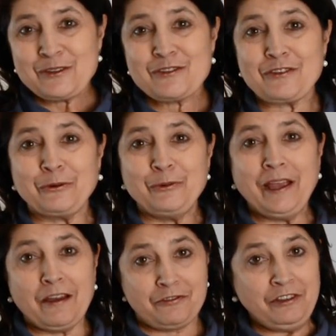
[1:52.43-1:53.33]
So we
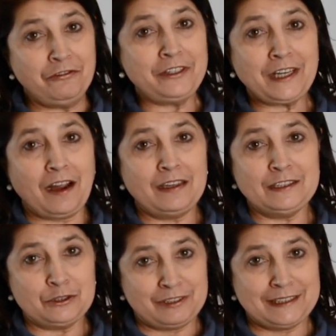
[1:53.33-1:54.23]
have different
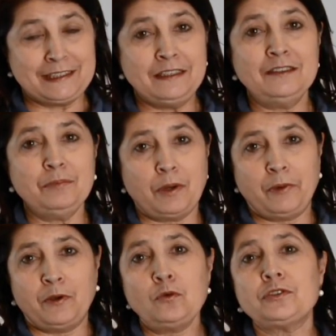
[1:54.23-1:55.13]
kinds of steel, but
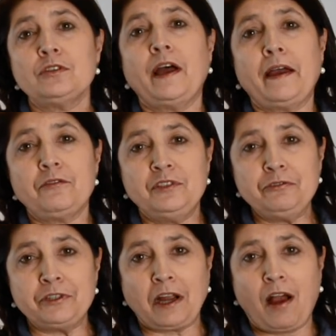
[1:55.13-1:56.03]
we also have
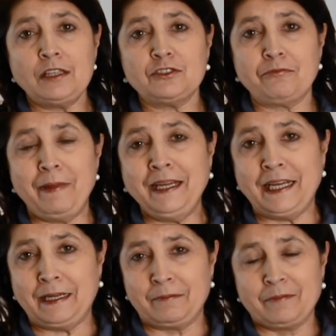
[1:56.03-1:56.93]
different kinds of making.